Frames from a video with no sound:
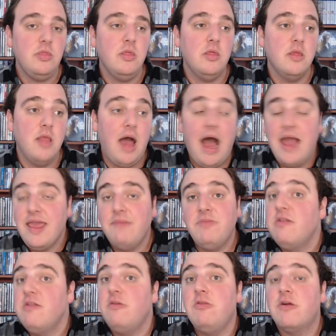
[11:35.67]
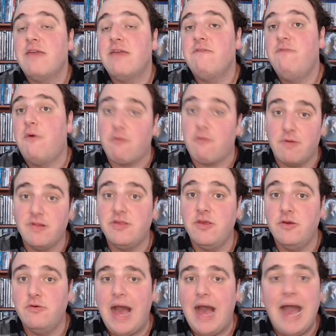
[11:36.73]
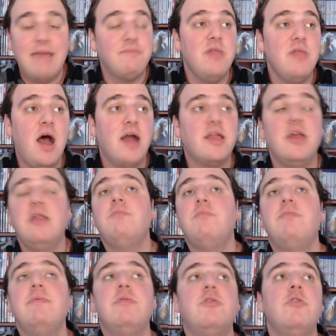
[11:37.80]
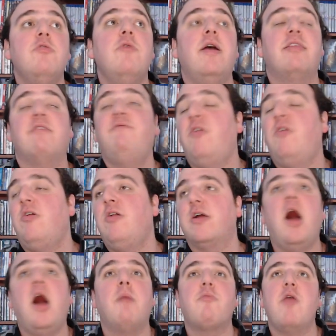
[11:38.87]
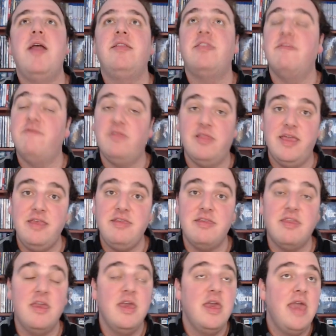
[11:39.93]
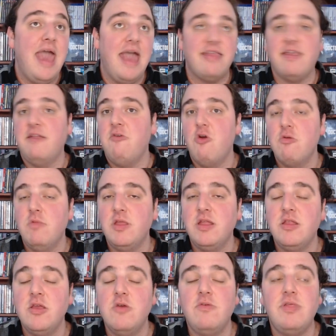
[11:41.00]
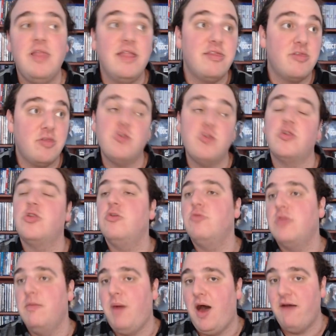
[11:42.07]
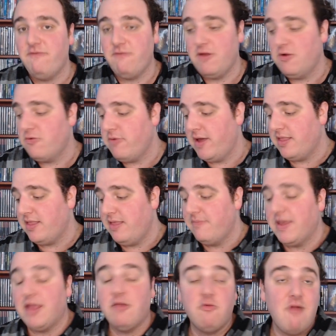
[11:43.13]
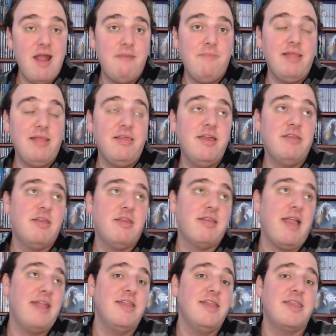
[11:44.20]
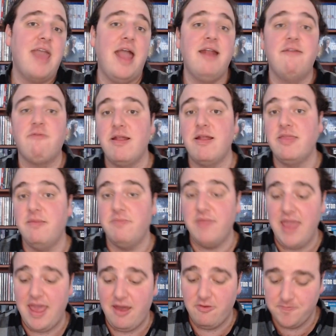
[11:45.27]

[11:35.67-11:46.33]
I am still looking forward to. I'm not going to do as a full, comprehensive list as I normally do. Let's just shoot them off real quick. Let me grab my list, because I did kind of write them down.